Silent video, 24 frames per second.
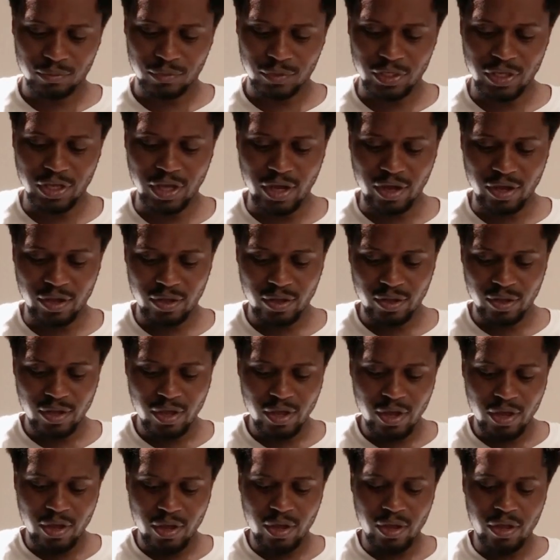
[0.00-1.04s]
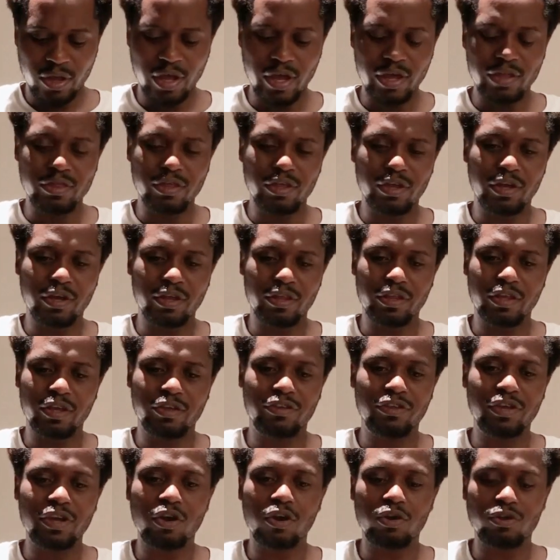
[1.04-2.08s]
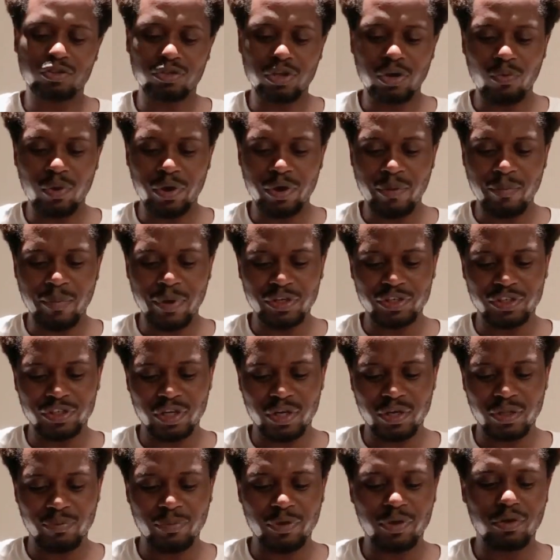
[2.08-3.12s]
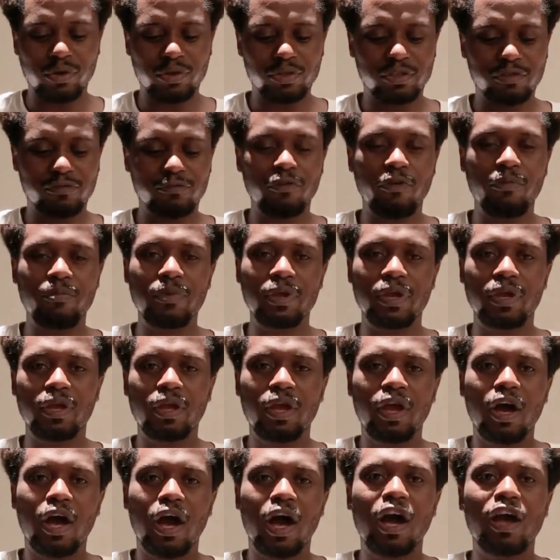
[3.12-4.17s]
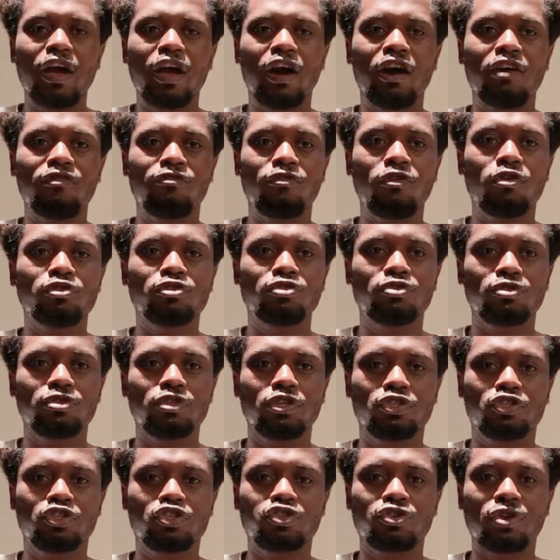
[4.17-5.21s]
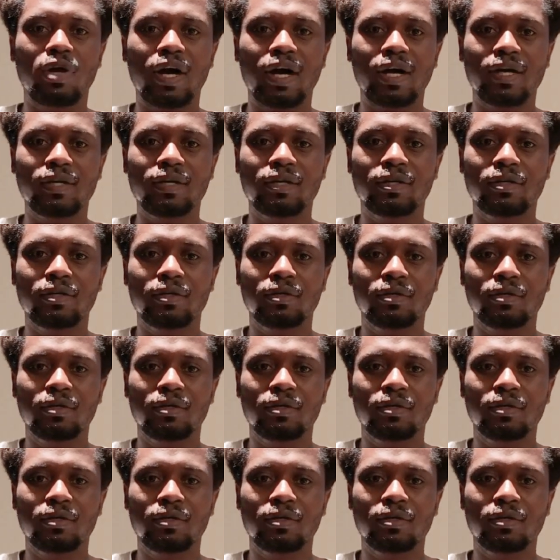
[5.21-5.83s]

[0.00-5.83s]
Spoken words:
Yeah. And the thing also I want to mention, because for me I have also the truck,